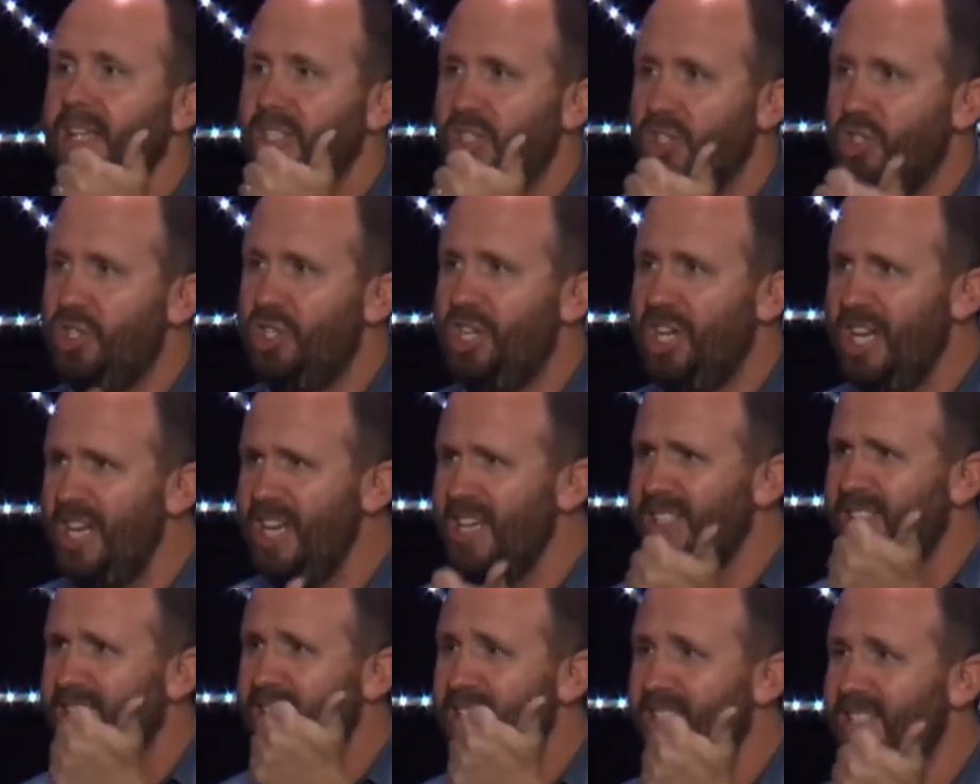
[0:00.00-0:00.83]

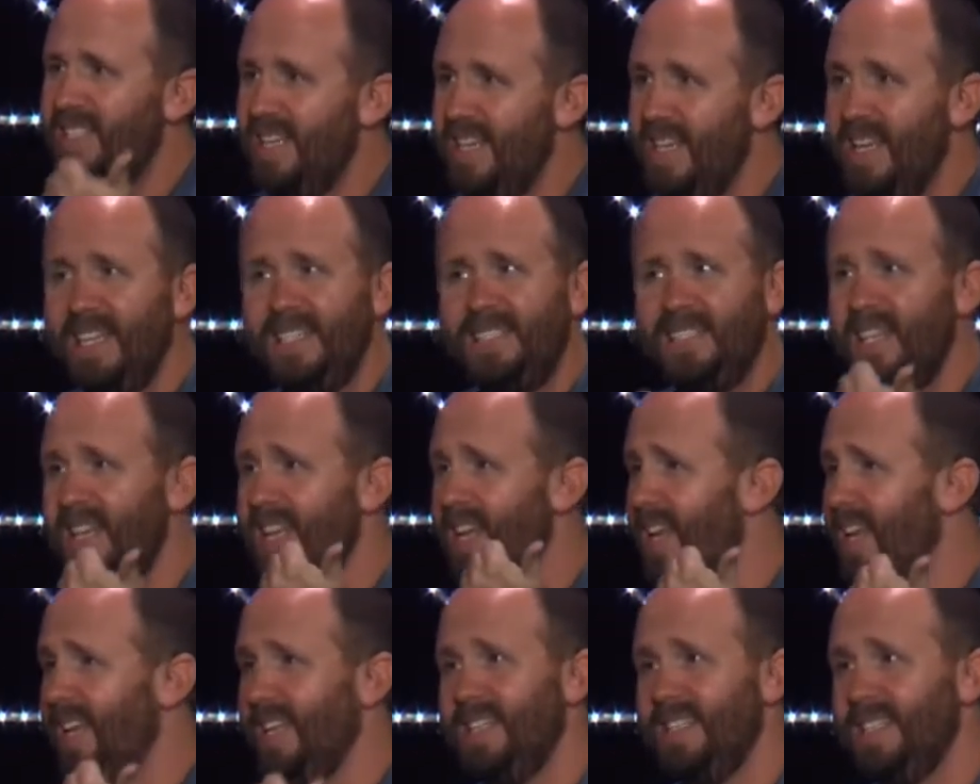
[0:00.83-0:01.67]
Jesus isn't
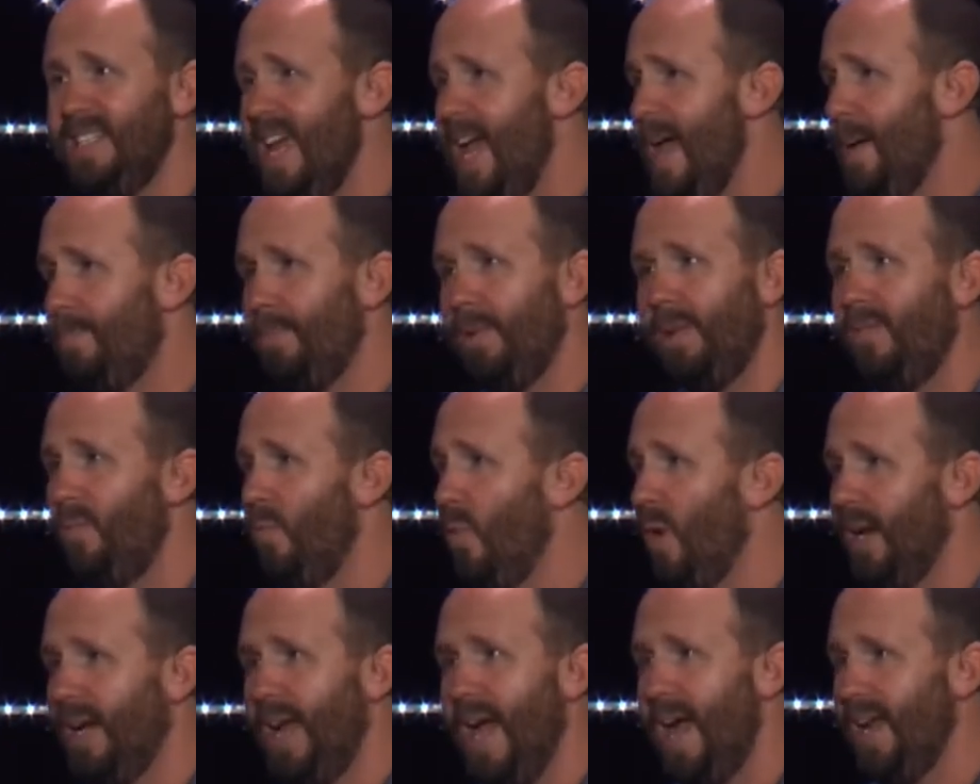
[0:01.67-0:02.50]
an example of
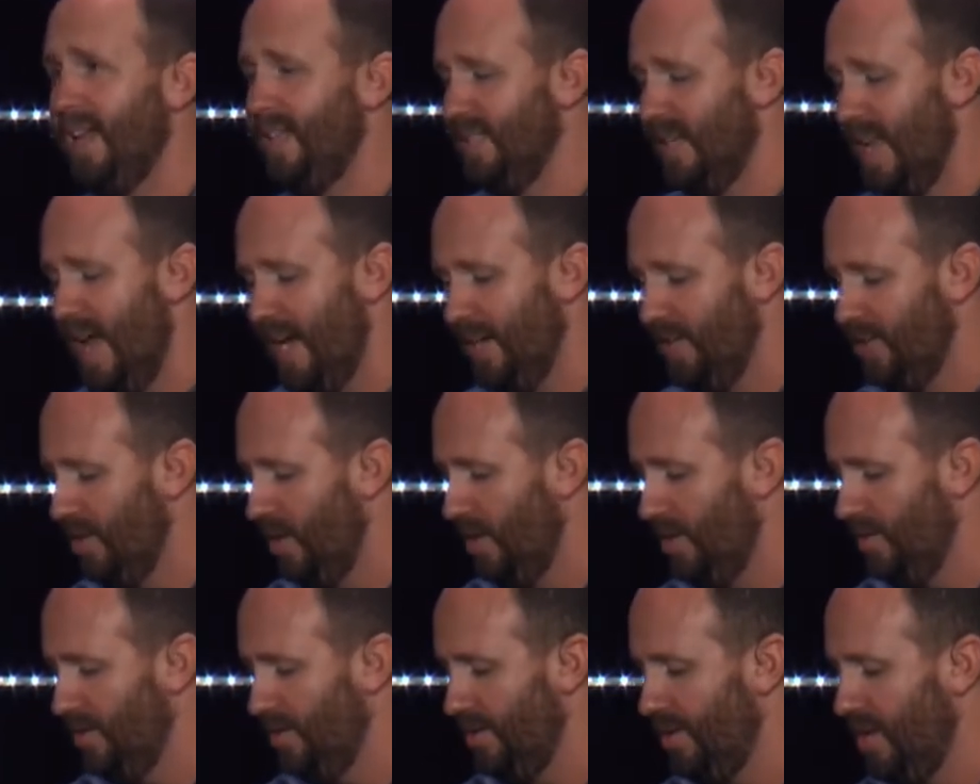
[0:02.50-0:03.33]
what God is like,
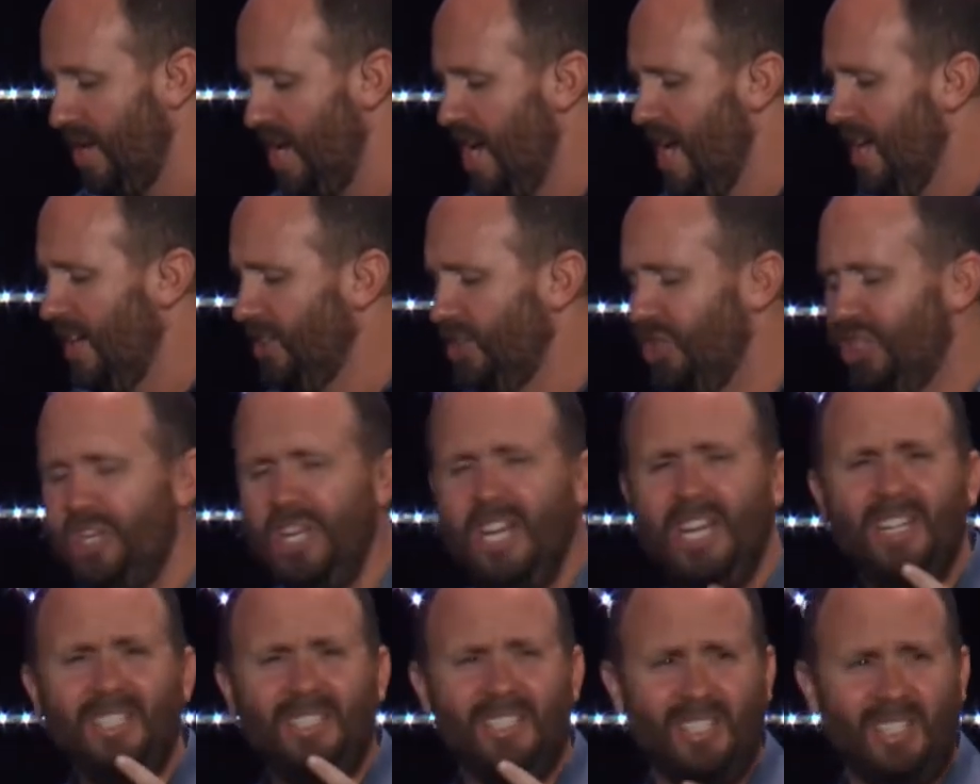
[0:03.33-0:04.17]
church.
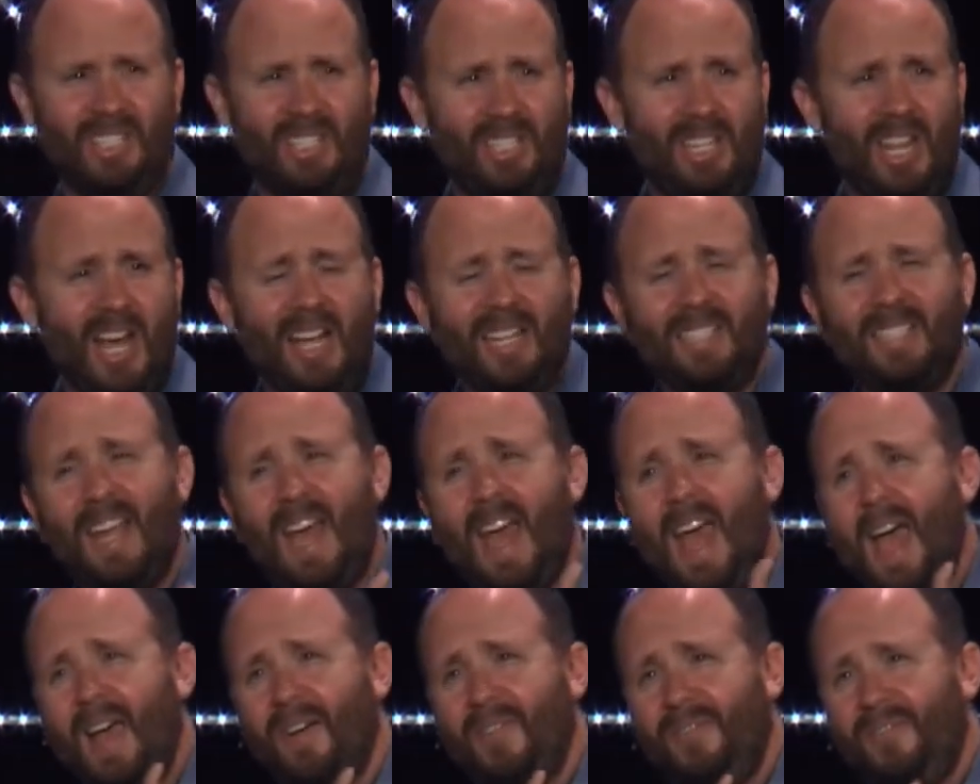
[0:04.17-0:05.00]
Jesus doesn't
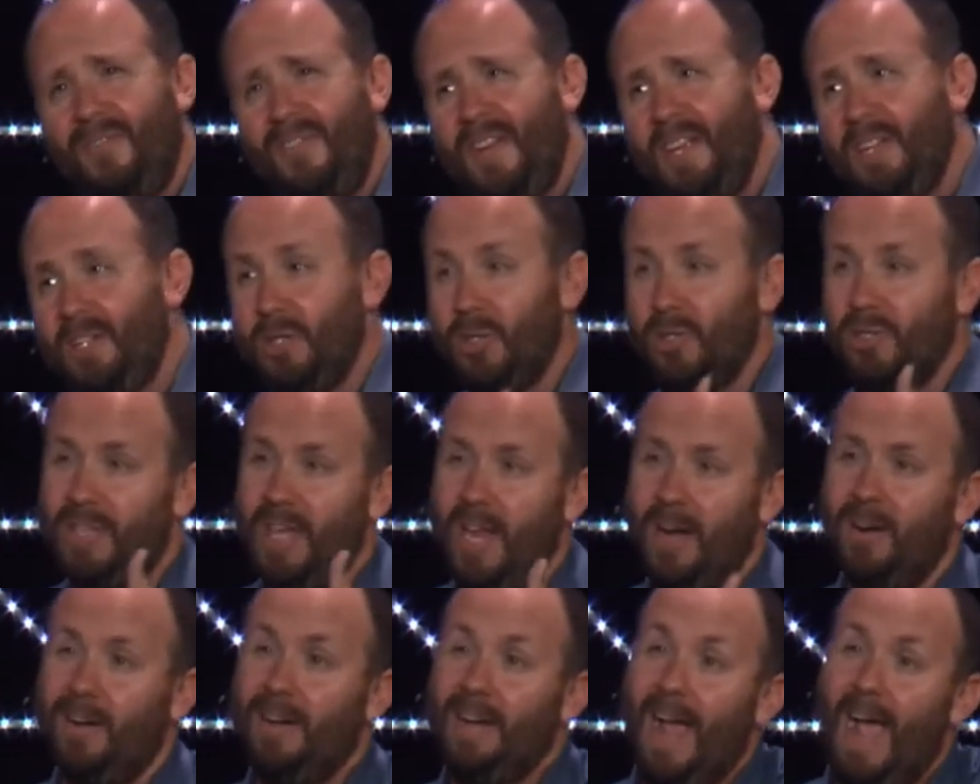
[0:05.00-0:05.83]
have features
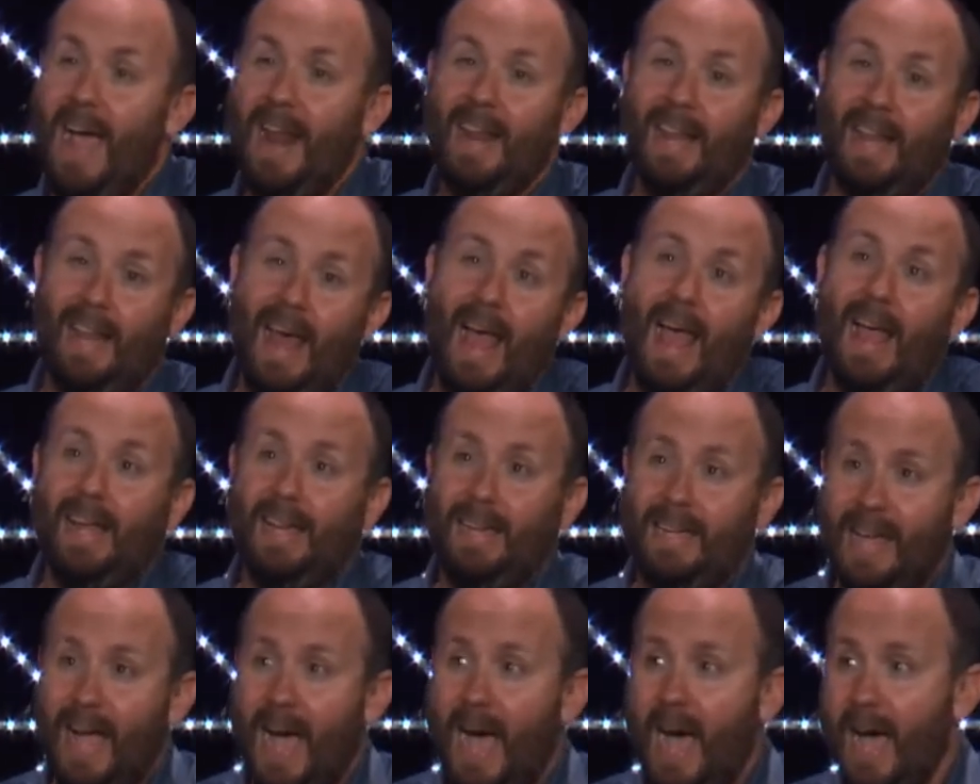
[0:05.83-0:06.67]
that are kind of
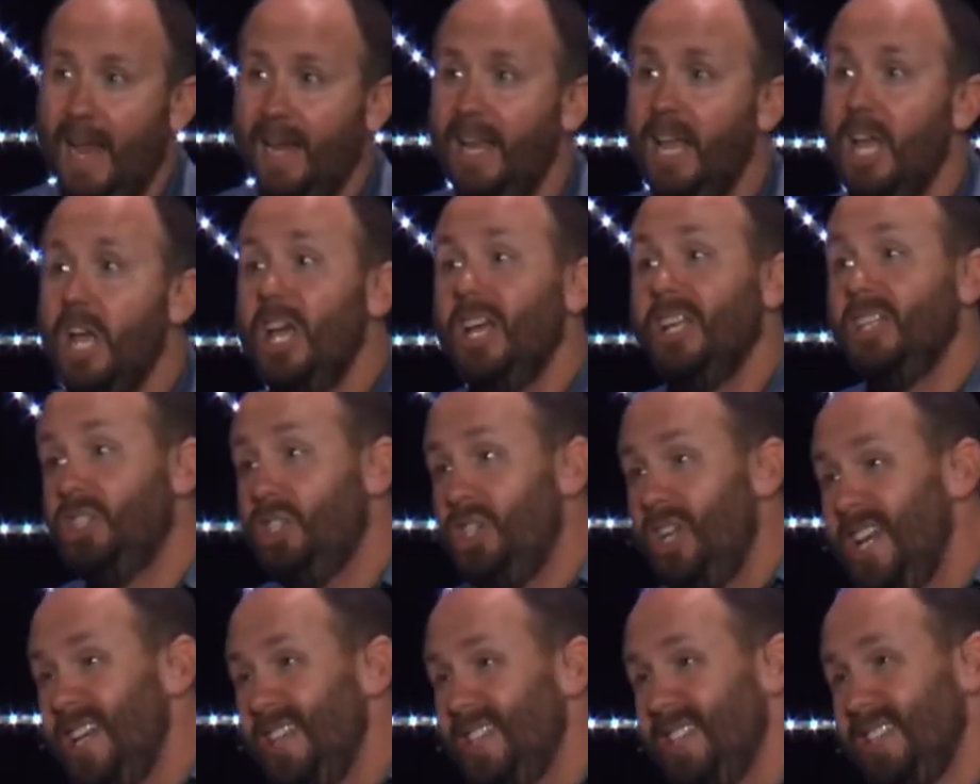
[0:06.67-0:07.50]
like God.
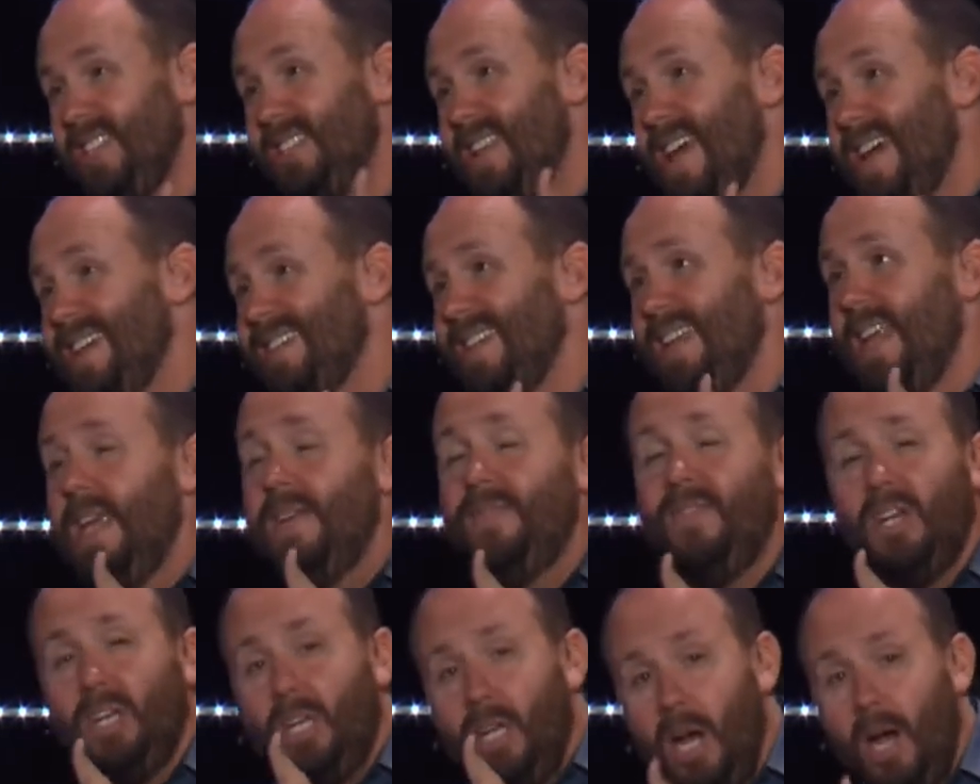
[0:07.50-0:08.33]
Jesus doesn't
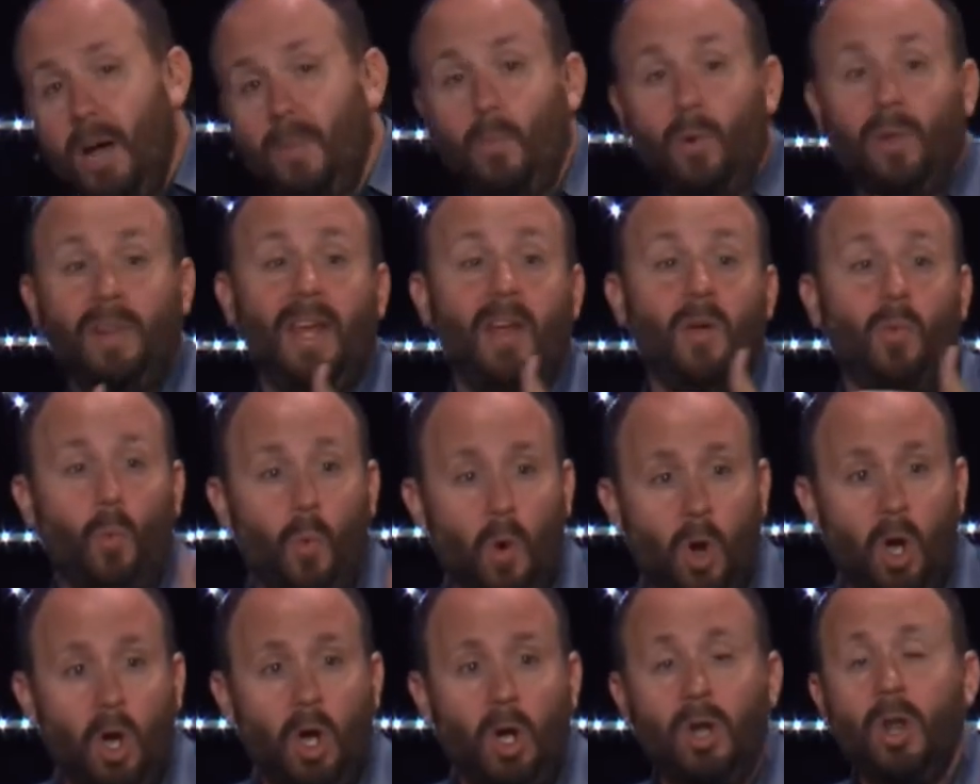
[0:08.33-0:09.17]
even come with a
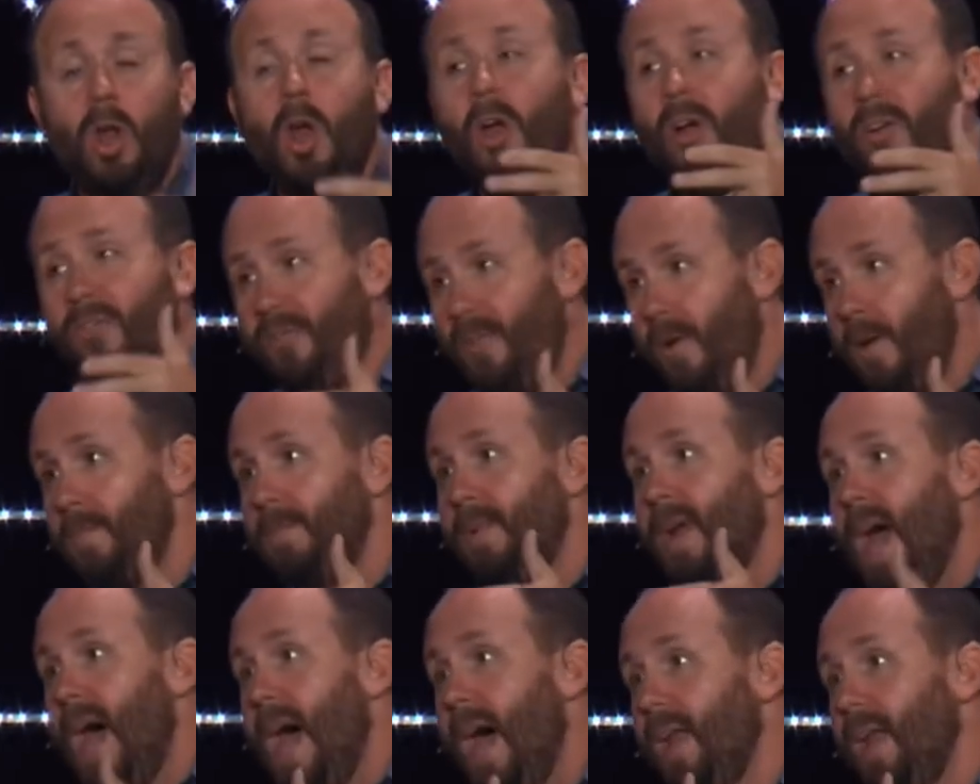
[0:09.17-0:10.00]
word from
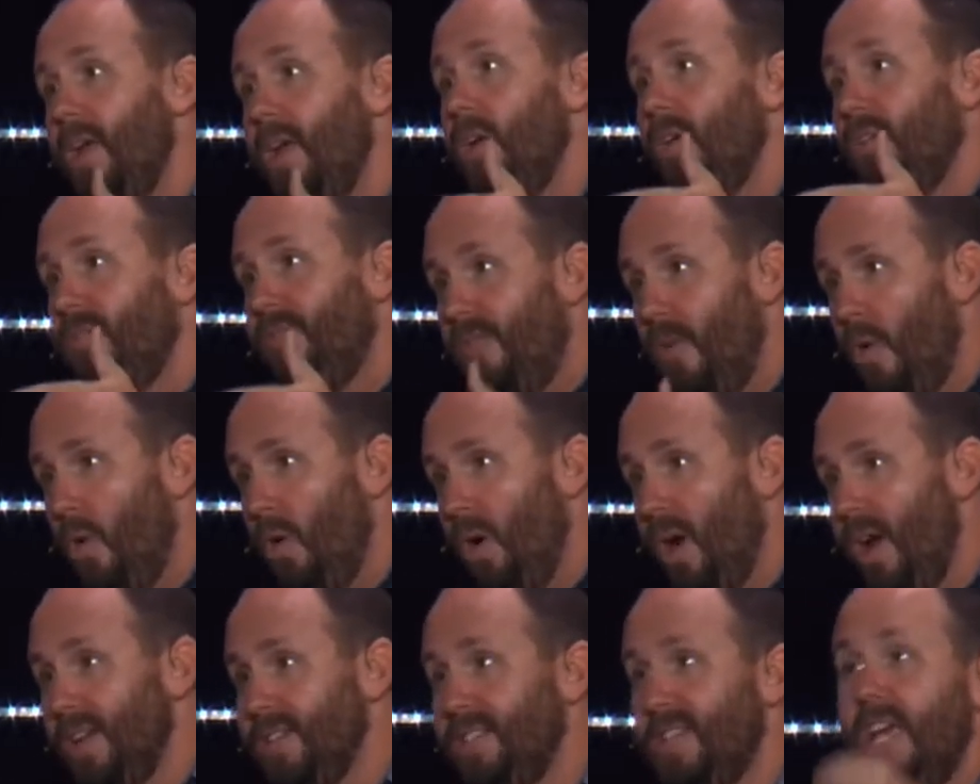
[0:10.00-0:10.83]
God
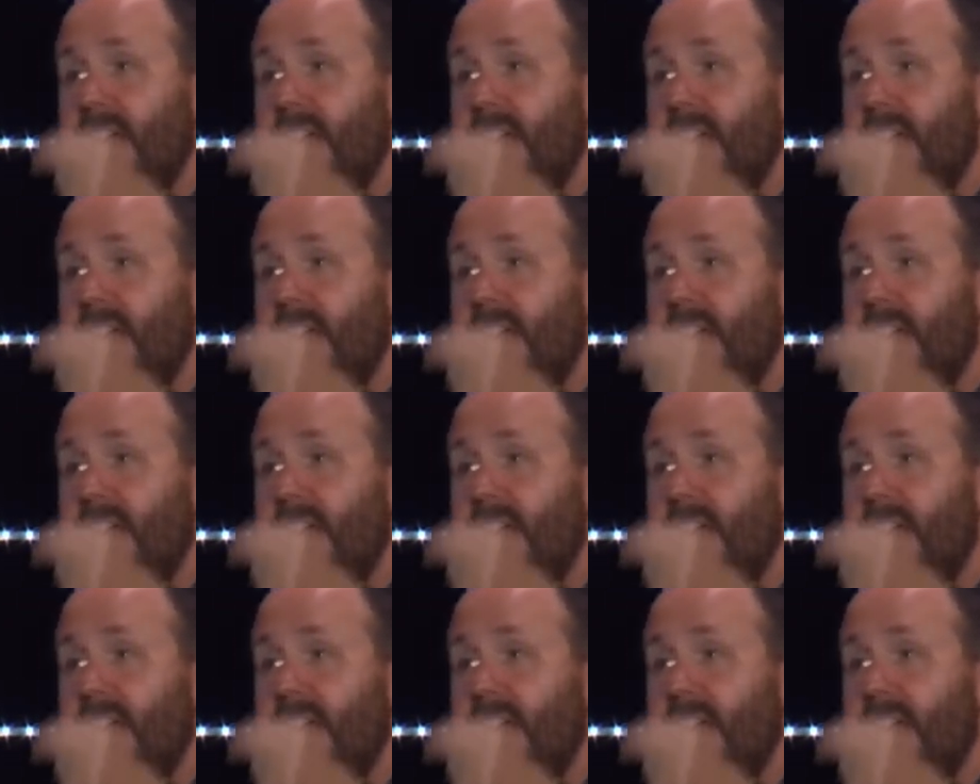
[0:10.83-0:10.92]
for us.